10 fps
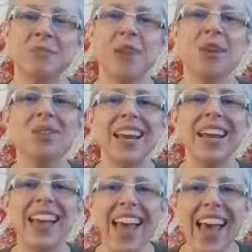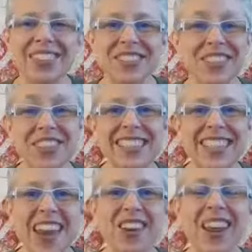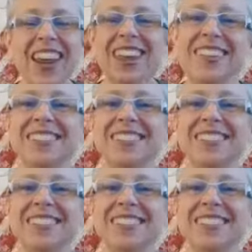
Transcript: May you light a candle on Saturday